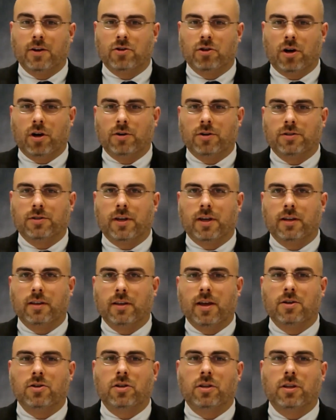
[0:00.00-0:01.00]
on charges they
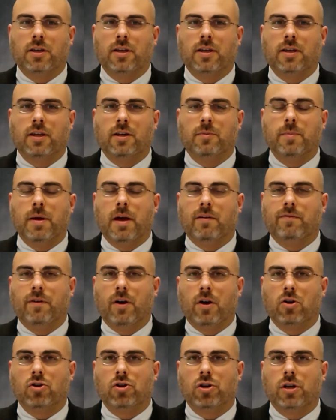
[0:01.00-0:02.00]
allegedly hid a
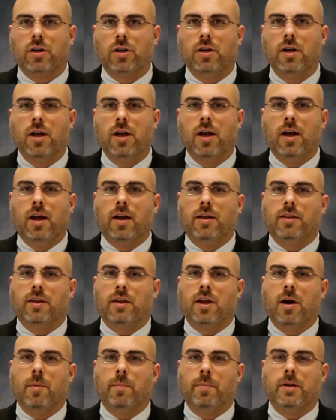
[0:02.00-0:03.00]
malfunction in
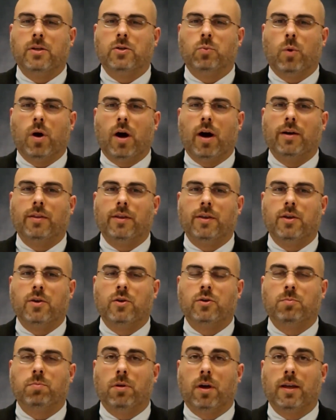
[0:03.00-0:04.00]
the company's widely
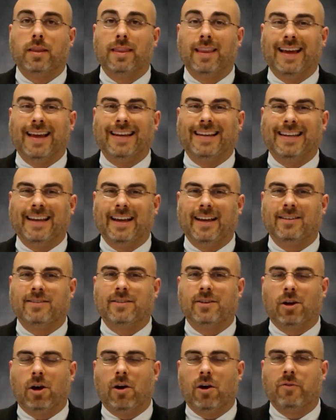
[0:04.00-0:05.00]
used blood lead
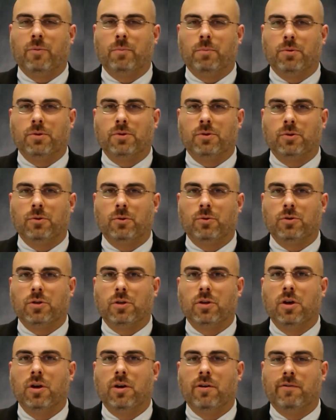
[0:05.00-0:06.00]
test that often
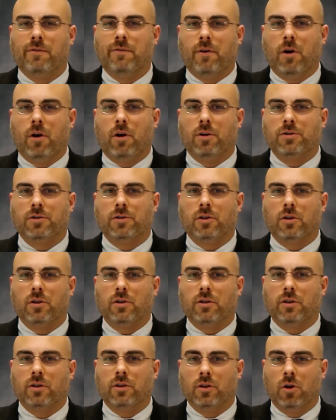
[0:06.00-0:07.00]
produced false
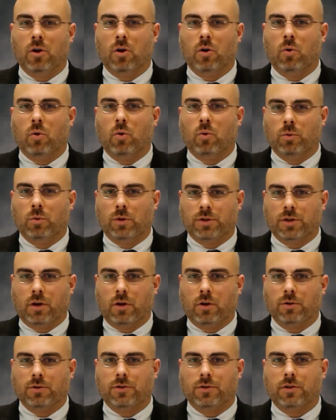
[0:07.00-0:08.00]
low
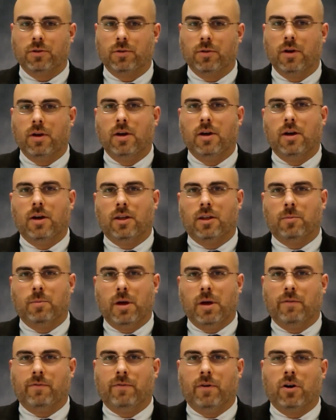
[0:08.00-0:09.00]
results. The
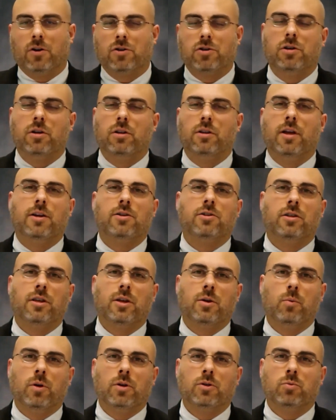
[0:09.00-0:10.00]
malfunction
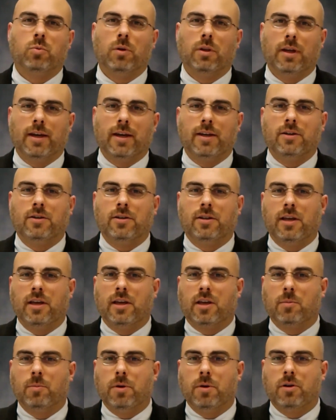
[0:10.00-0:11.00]
allegedly was related to the
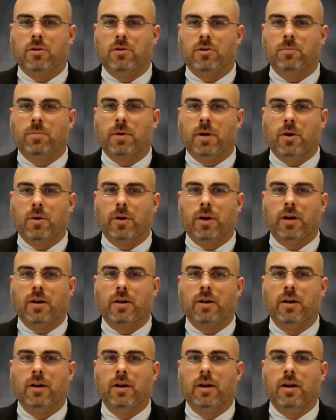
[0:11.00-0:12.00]
incubation
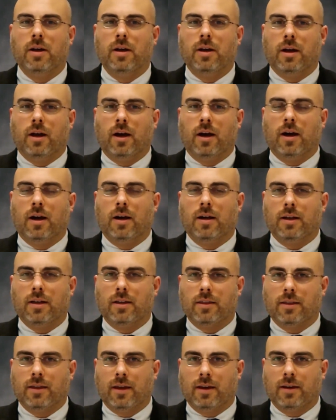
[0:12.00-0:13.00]
period and
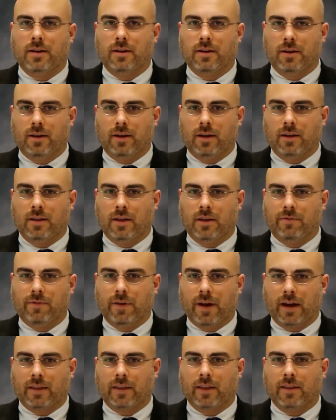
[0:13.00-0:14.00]
the
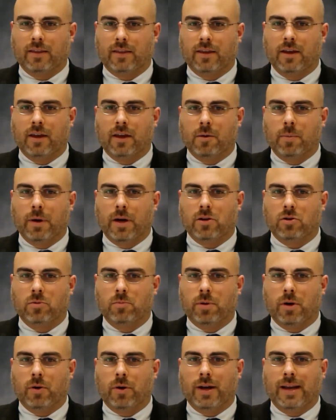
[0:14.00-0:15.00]
effect that the
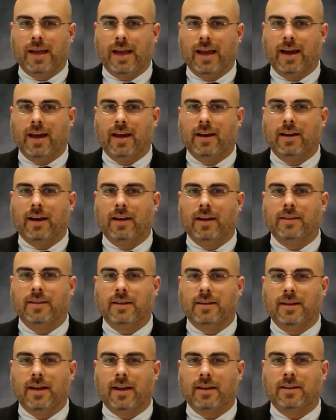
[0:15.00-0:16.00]
incubation period had on the
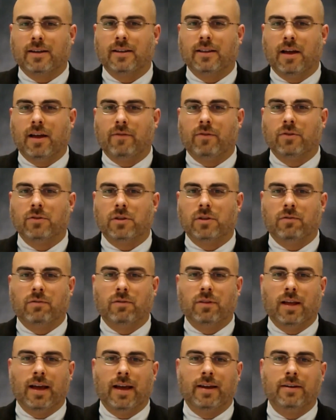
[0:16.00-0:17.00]
detected levels of
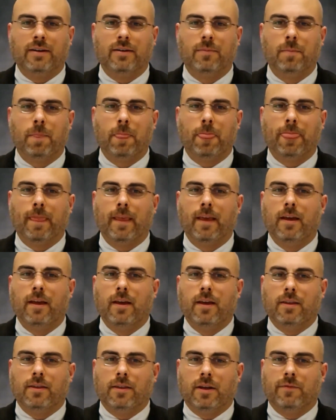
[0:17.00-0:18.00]
lead.
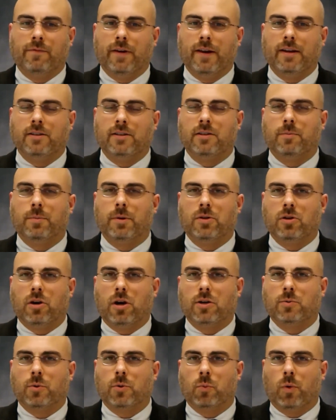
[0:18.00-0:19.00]
The defendants have been
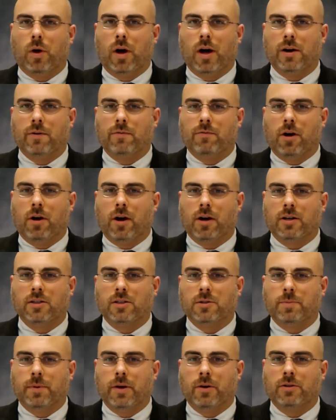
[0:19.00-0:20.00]
charged with wire fraud
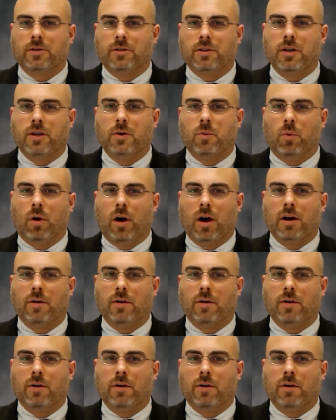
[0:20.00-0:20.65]
conspiracy